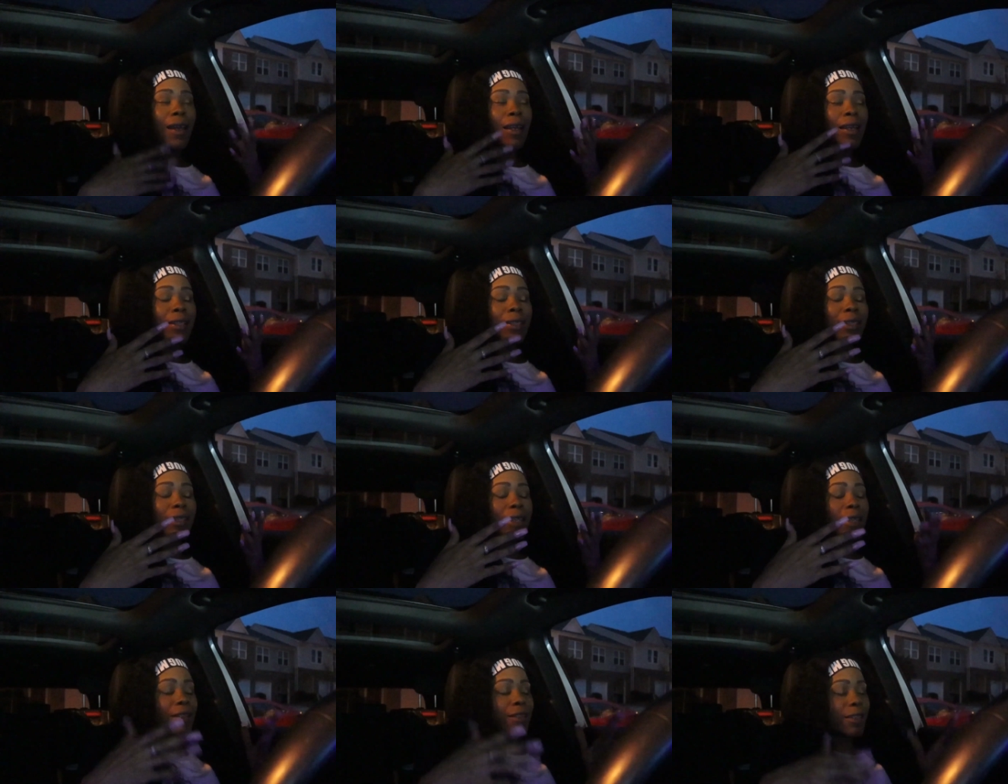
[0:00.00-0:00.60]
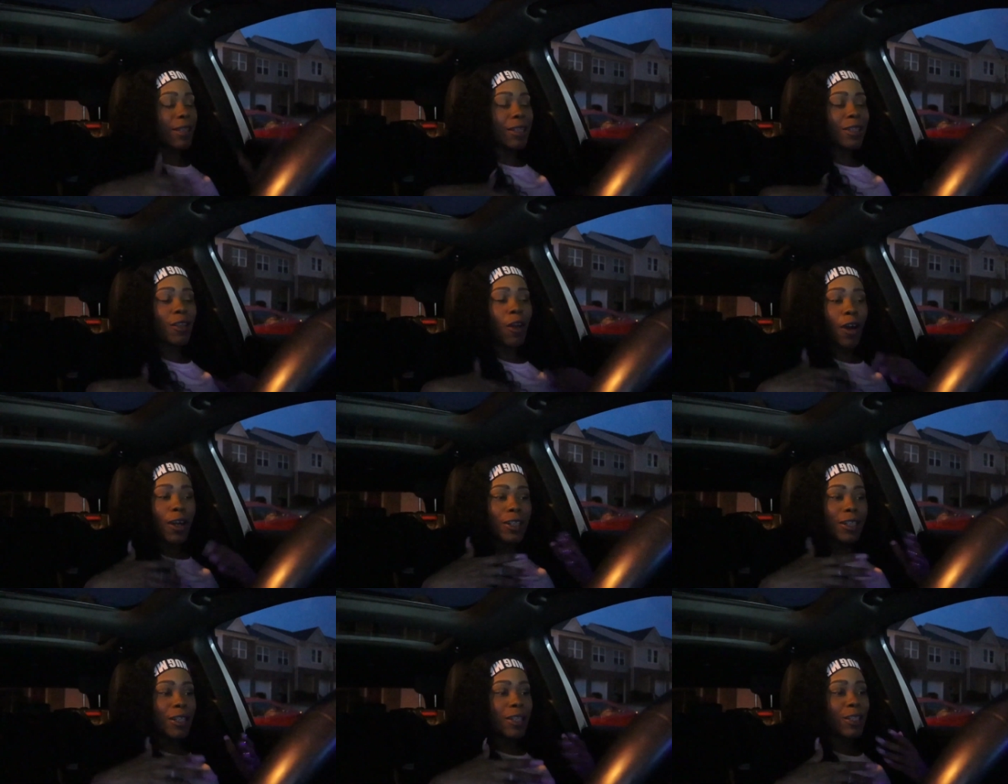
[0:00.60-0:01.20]
it's
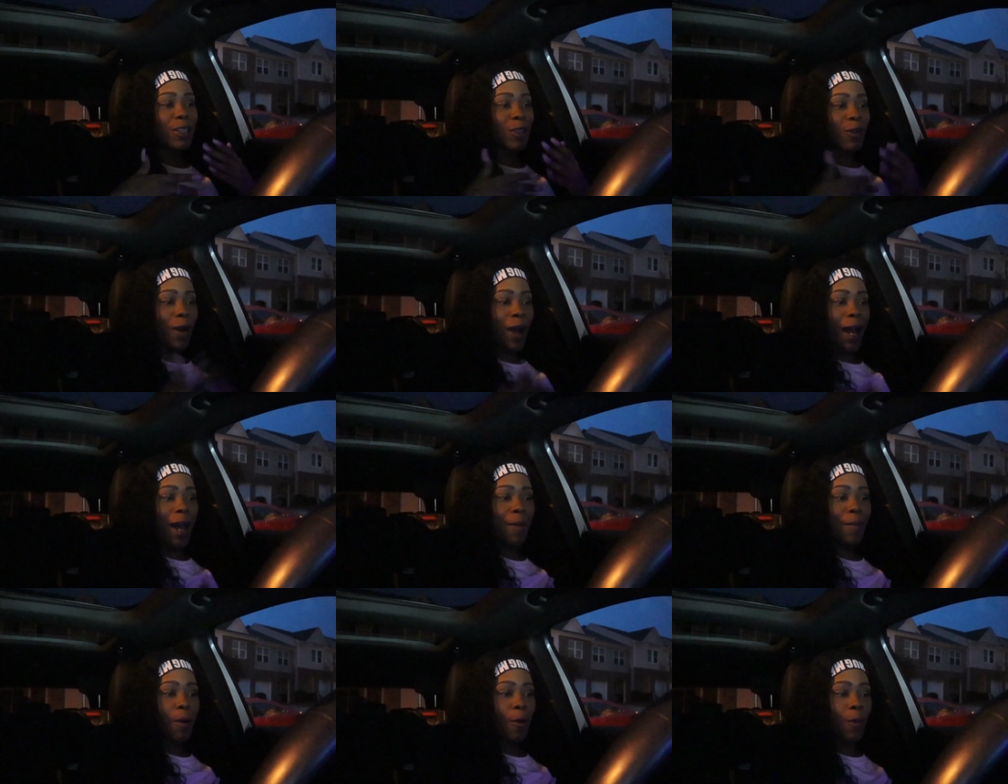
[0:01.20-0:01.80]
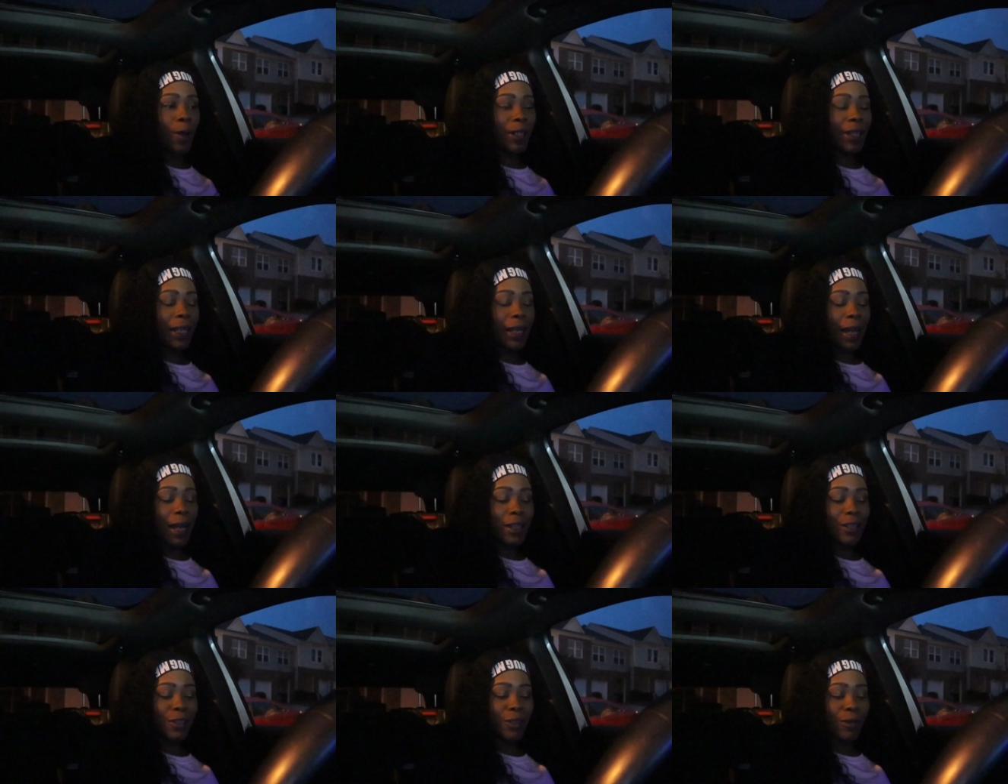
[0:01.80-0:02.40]
hard to describe, but one
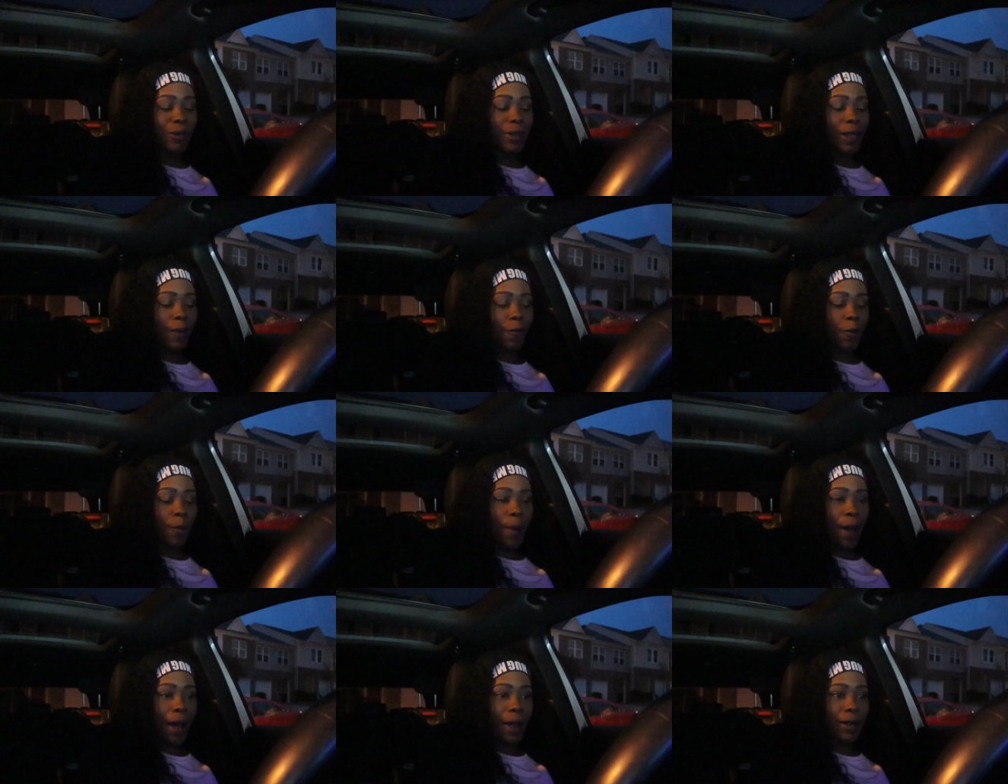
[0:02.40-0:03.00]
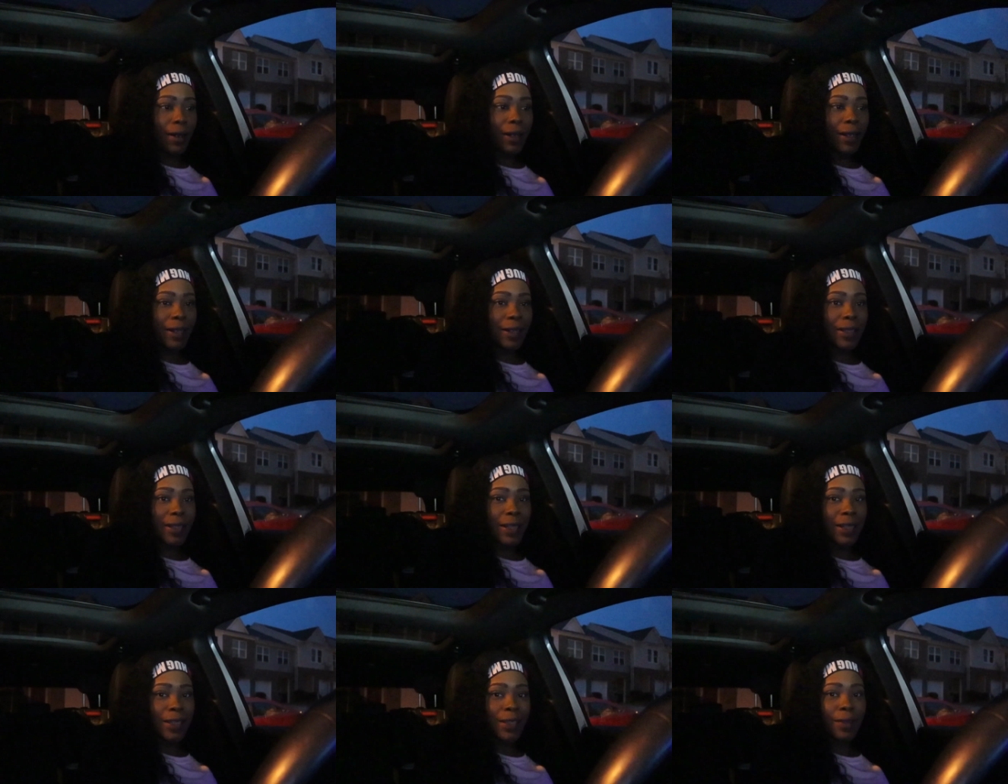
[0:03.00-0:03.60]
thing I do love about it
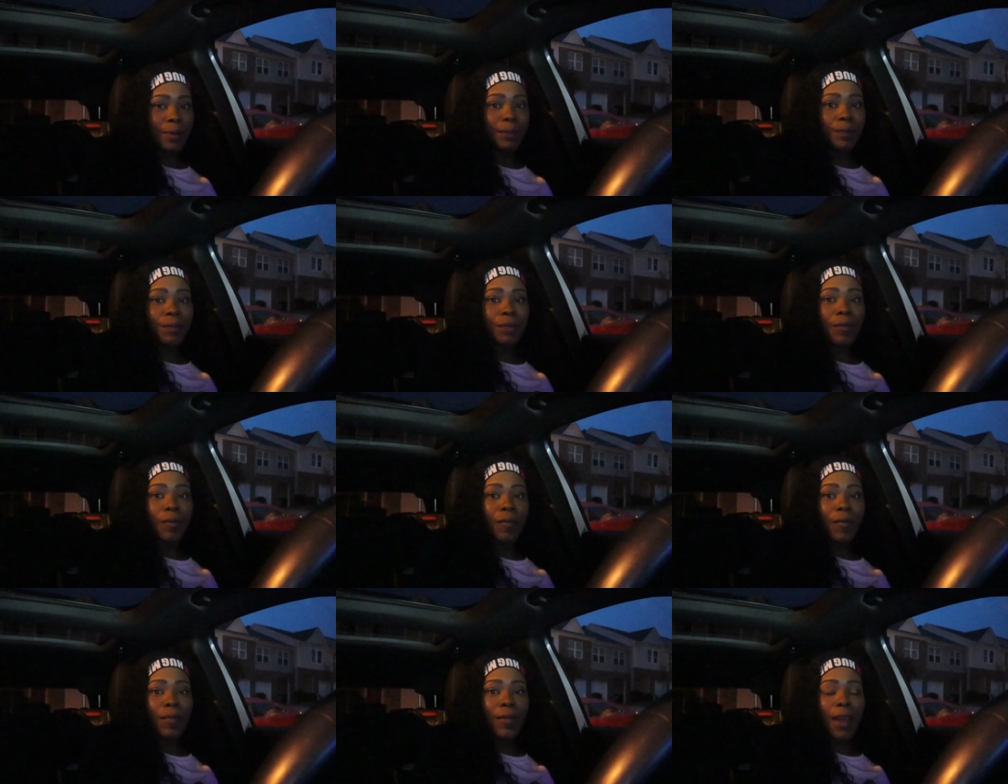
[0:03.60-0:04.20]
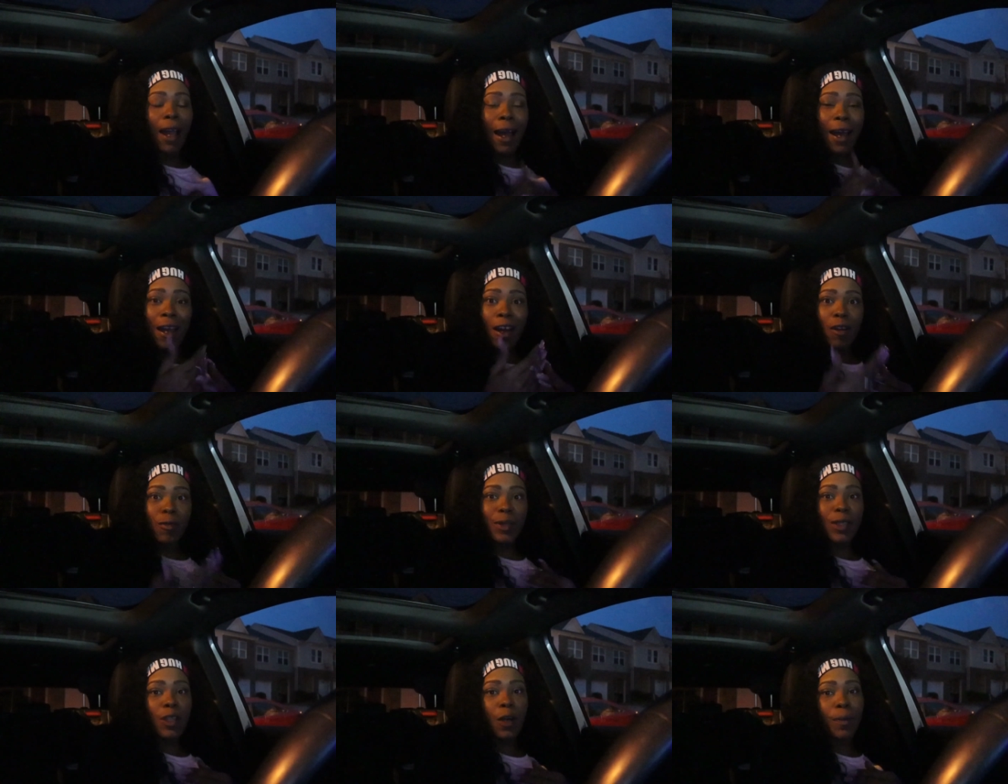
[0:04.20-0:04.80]
is I
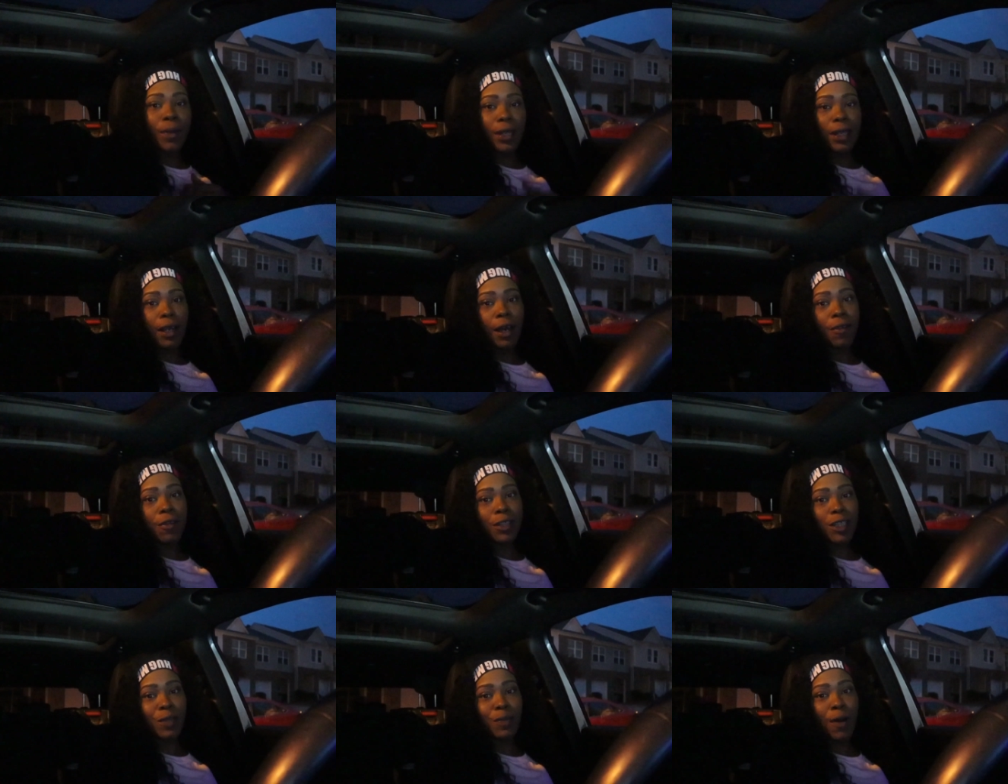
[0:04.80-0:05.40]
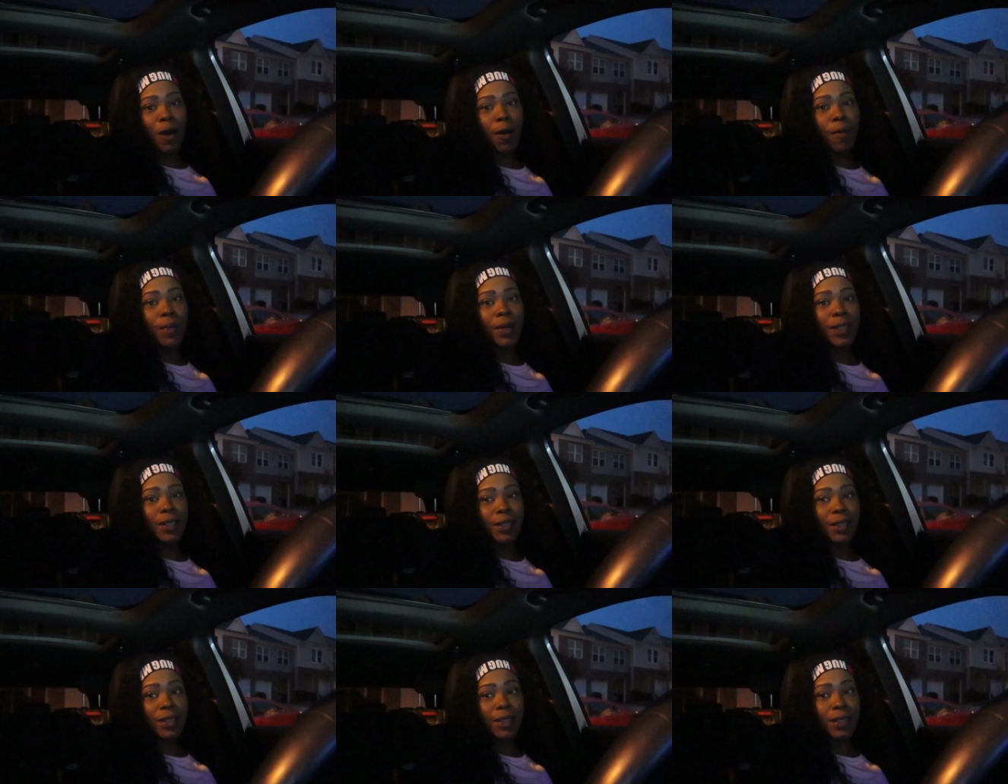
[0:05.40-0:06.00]
help so many other small
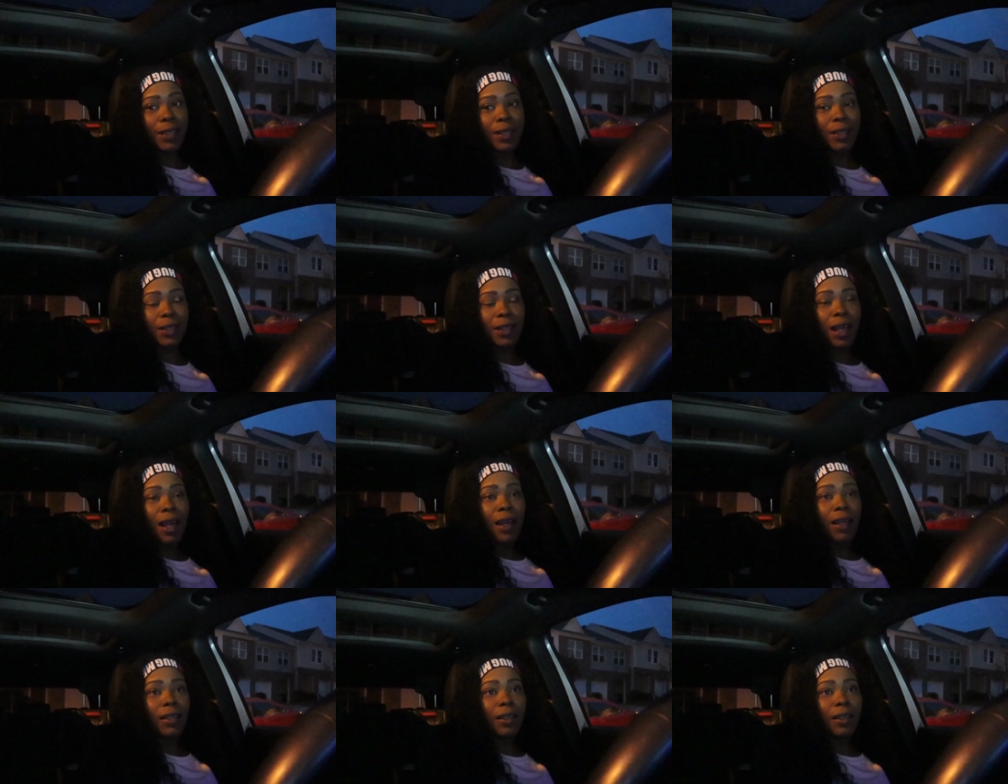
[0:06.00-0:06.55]
businesses.